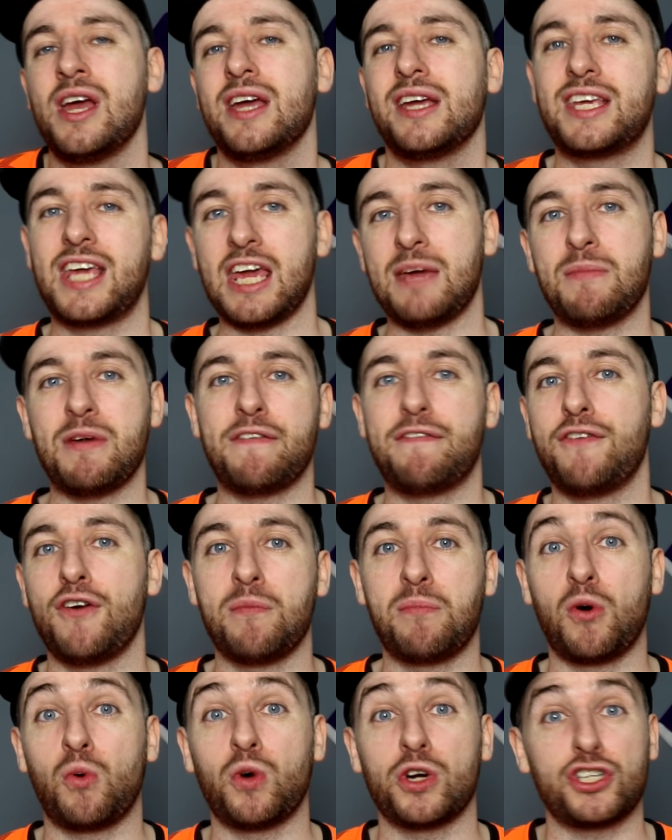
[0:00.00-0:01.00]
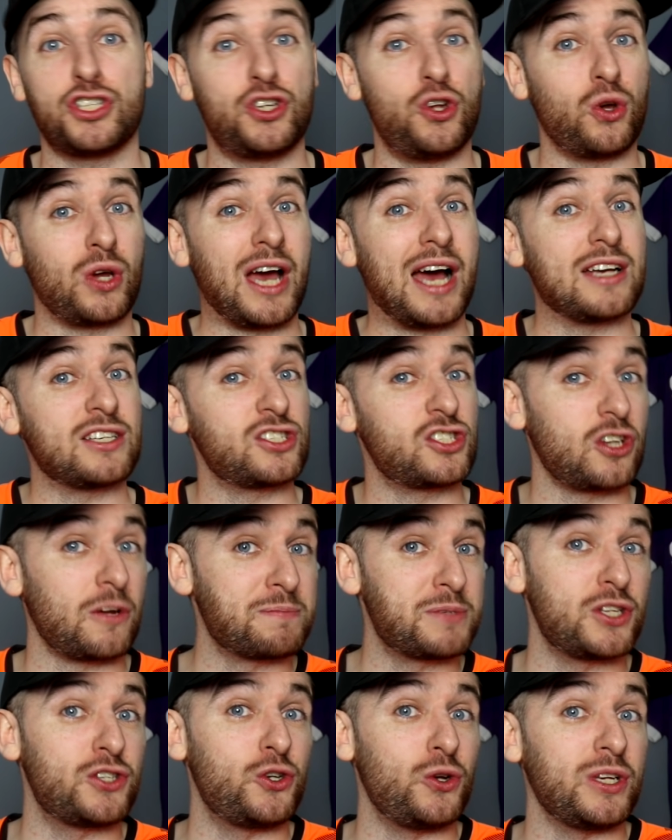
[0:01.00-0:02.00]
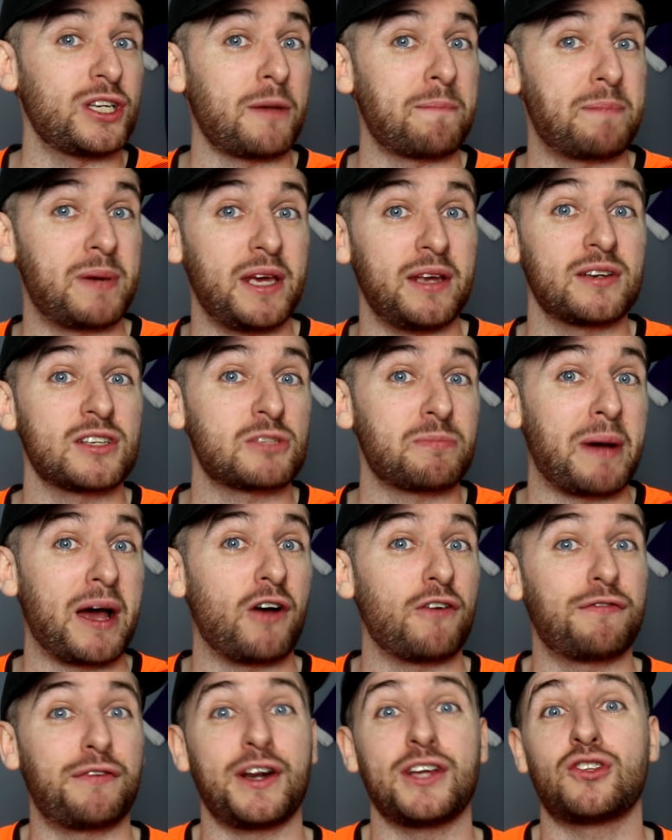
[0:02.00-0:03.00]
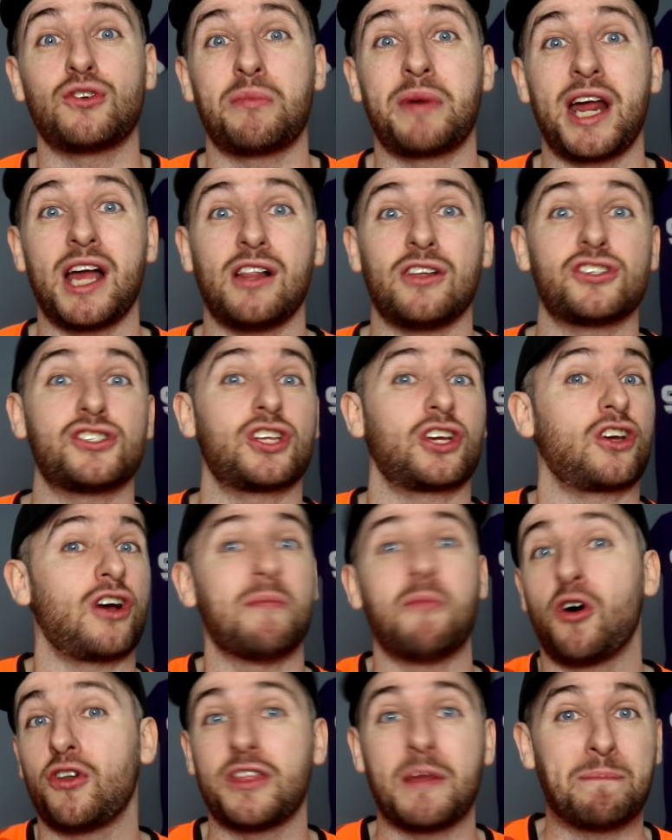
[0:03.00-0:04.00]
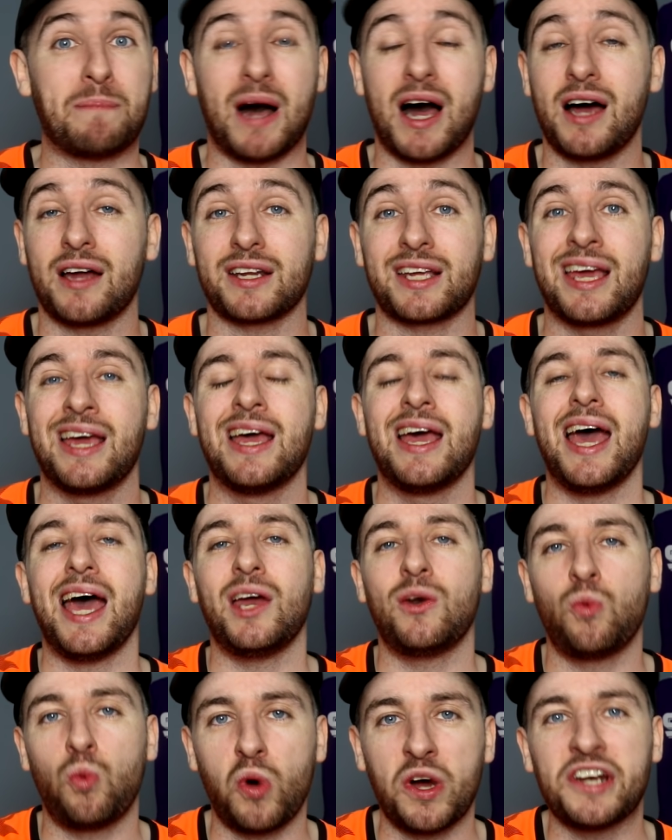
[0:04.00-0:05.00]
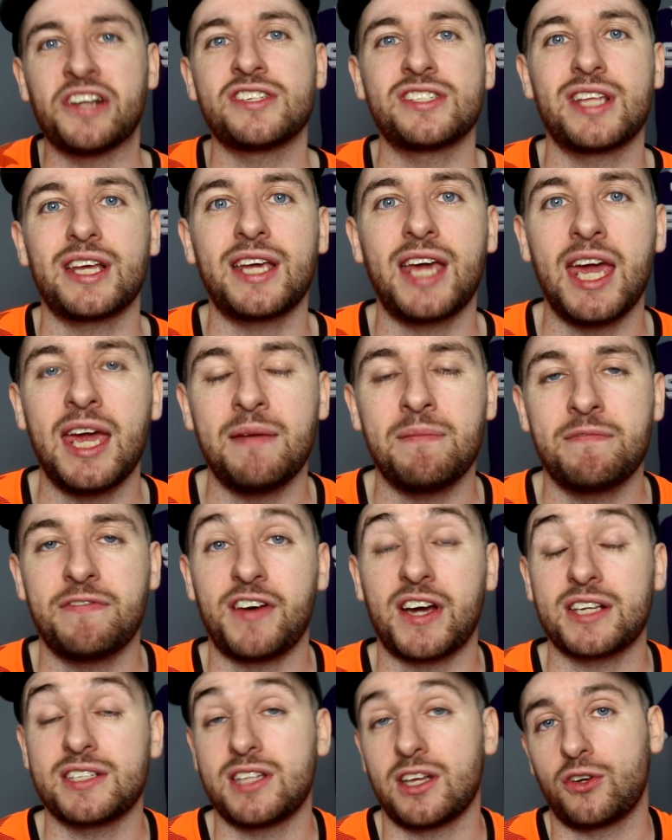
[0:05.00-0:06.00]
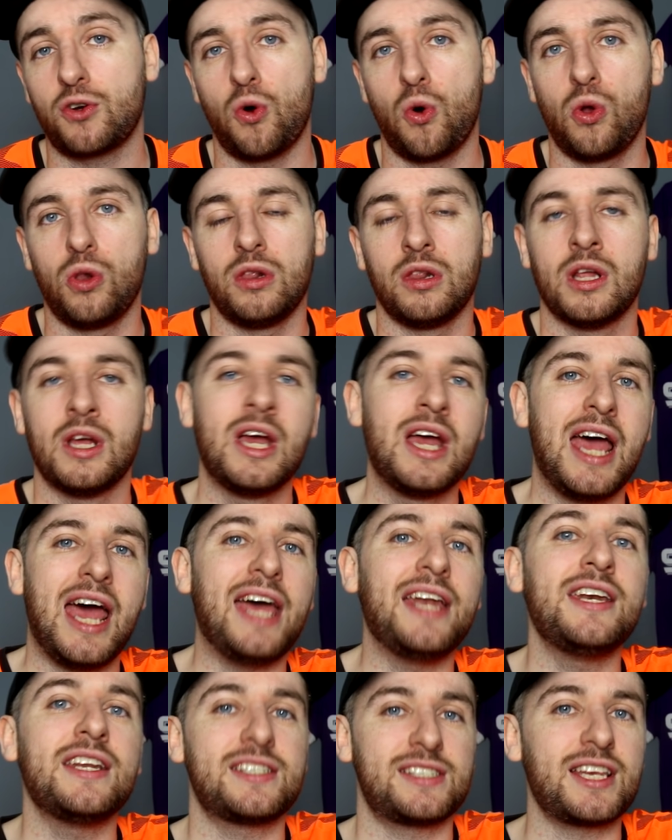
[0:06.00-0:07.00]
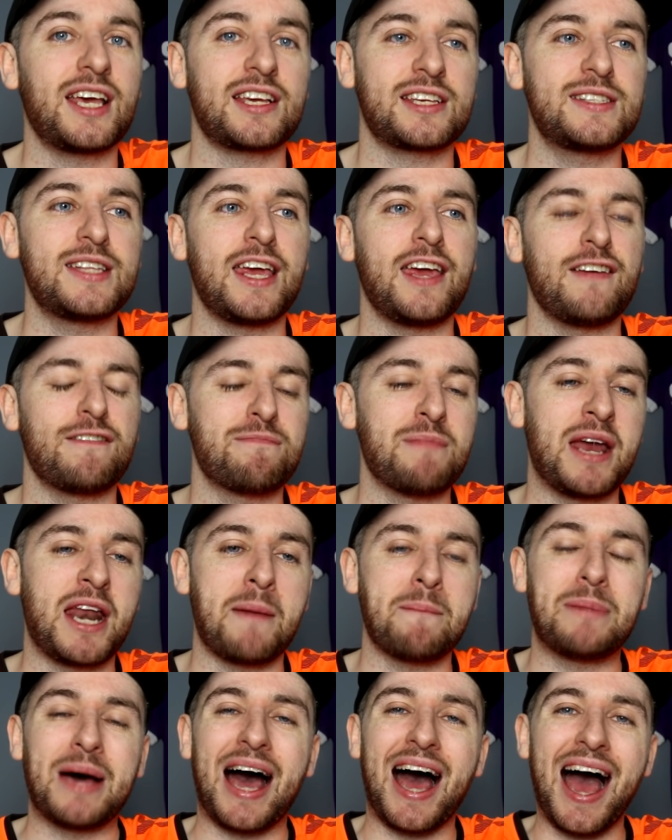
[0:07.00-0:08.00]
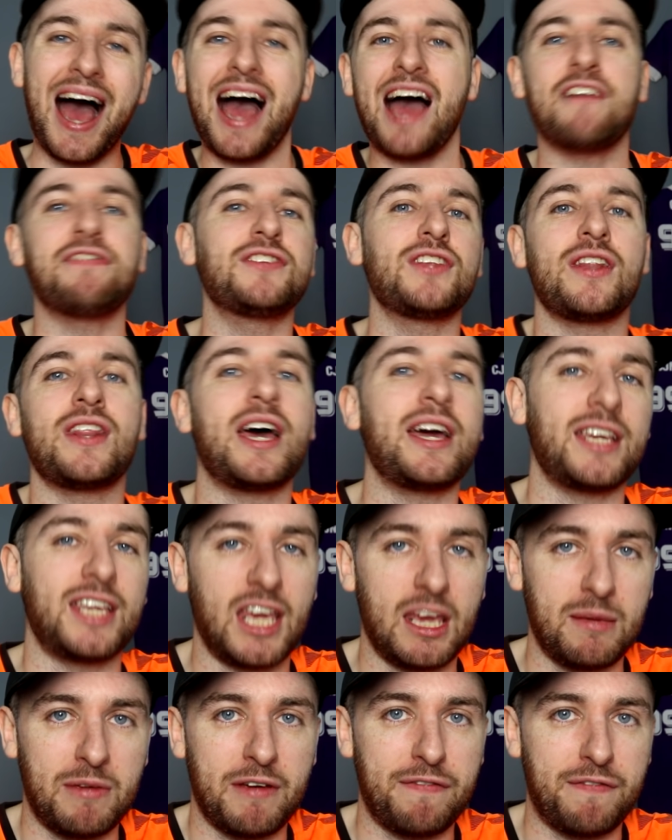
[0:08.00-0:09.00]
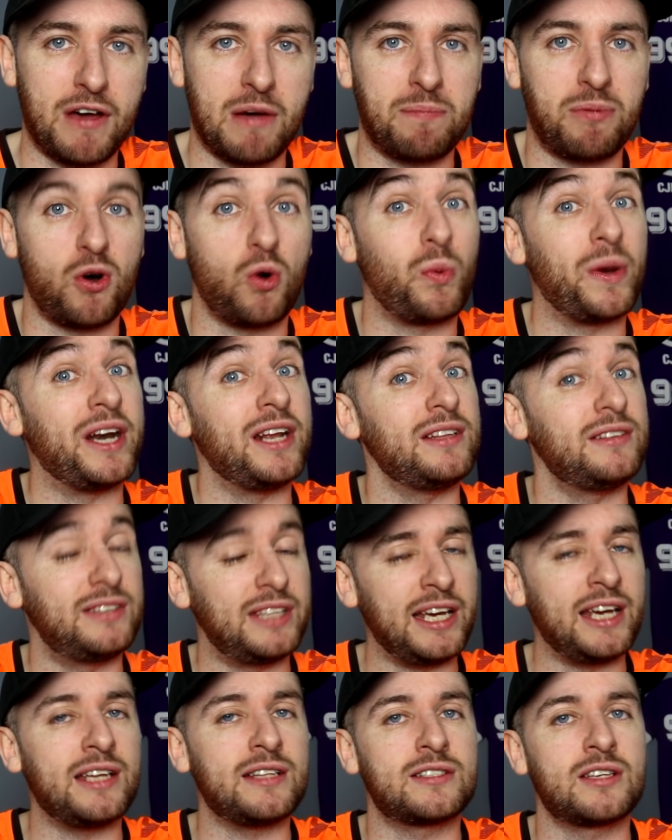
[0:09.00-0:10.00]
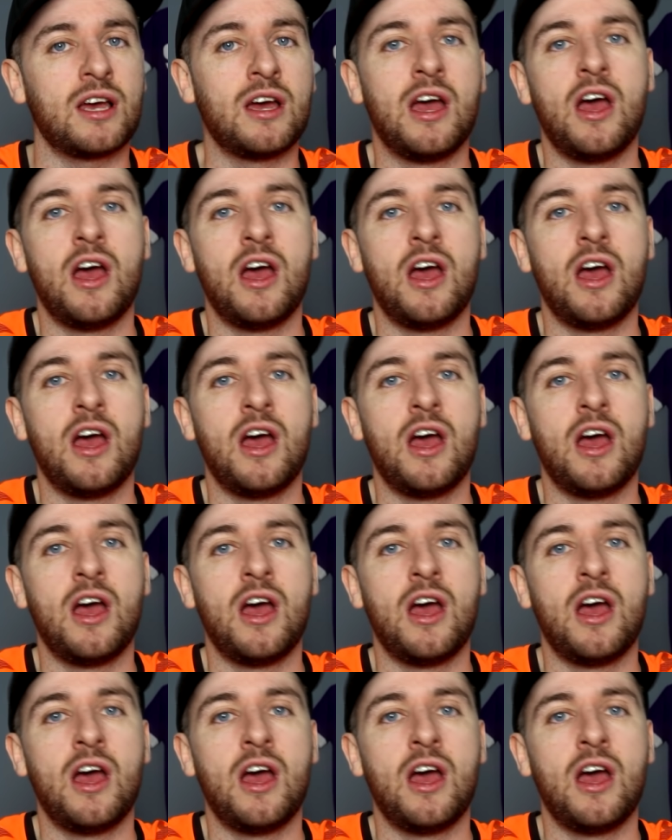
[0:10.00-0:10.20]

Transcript: game of football, which took a substituted appearance by Alfredo Morelos to come on the park and win us the game thanks to goal in the 68th minute. But after that game of football, when it did